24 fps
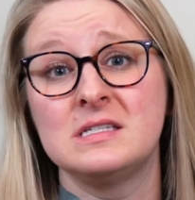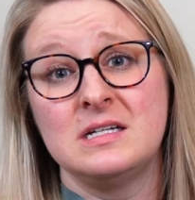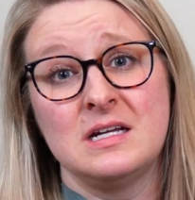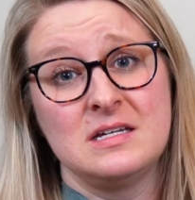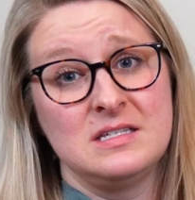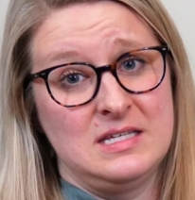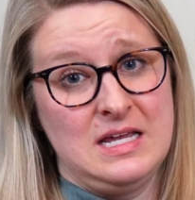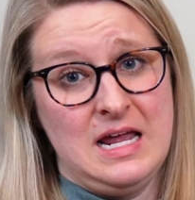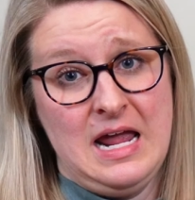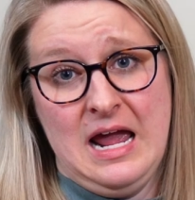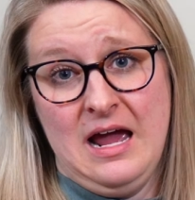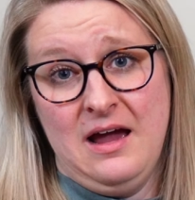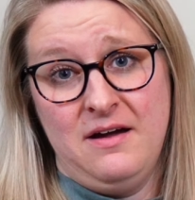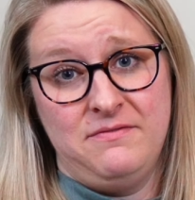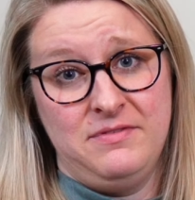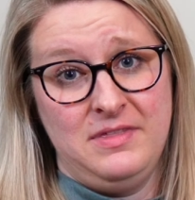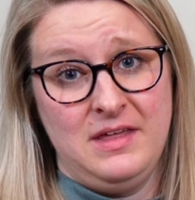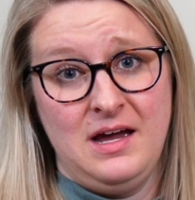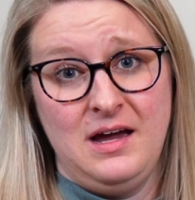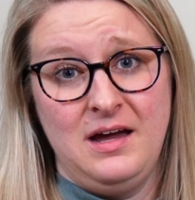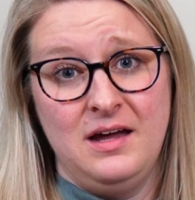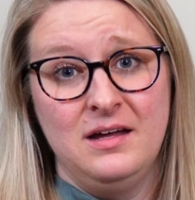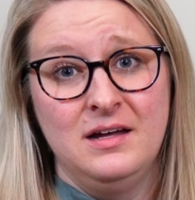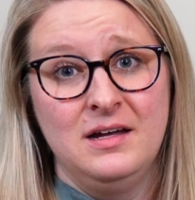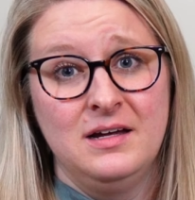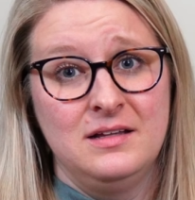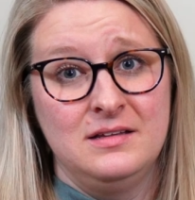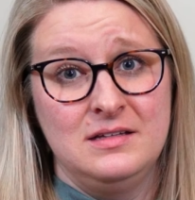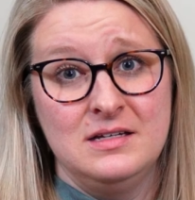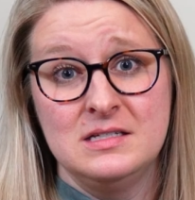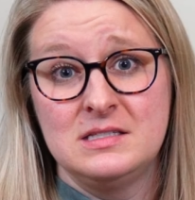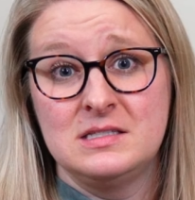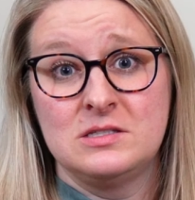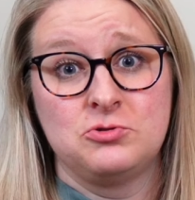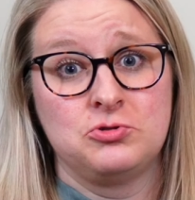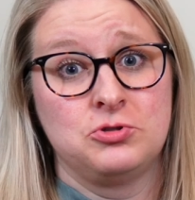doesn't have that.
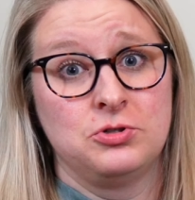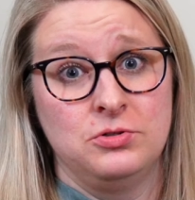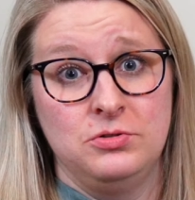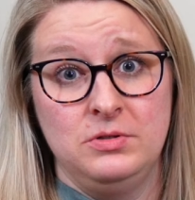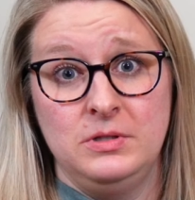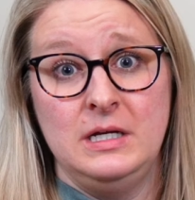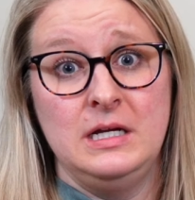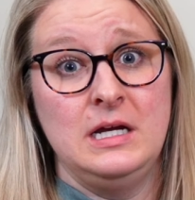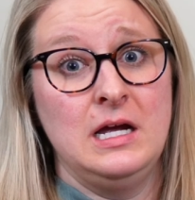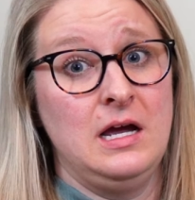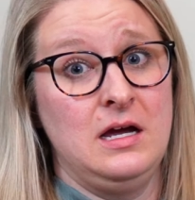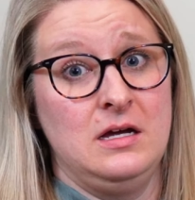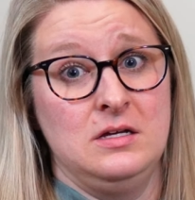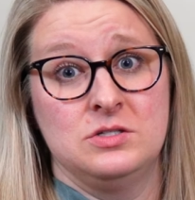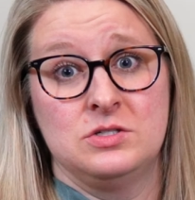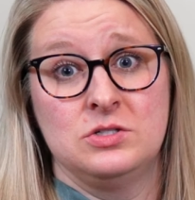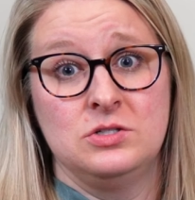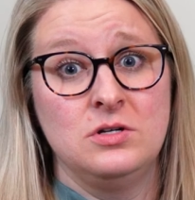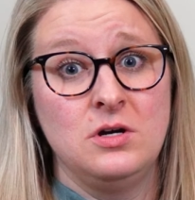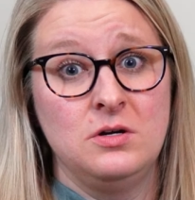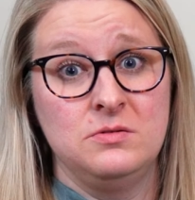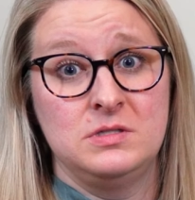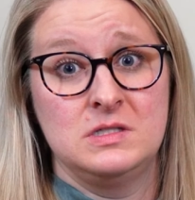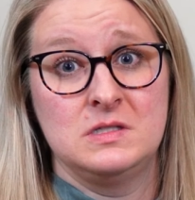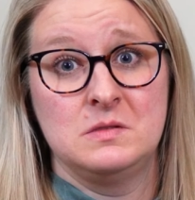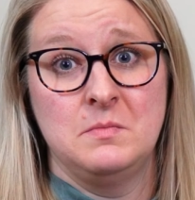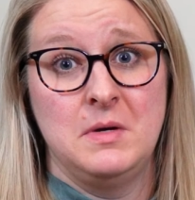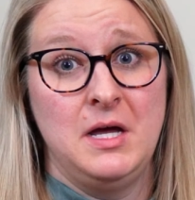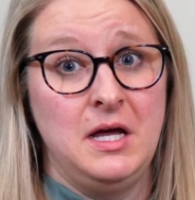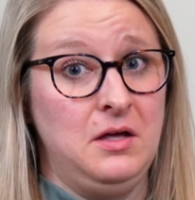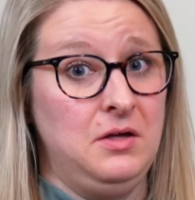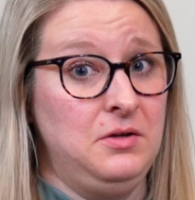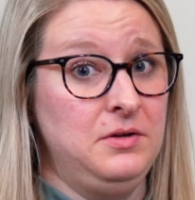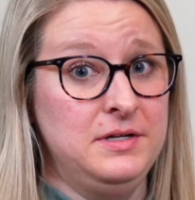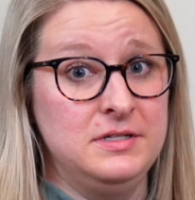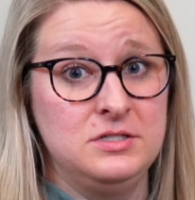This truly has no smell.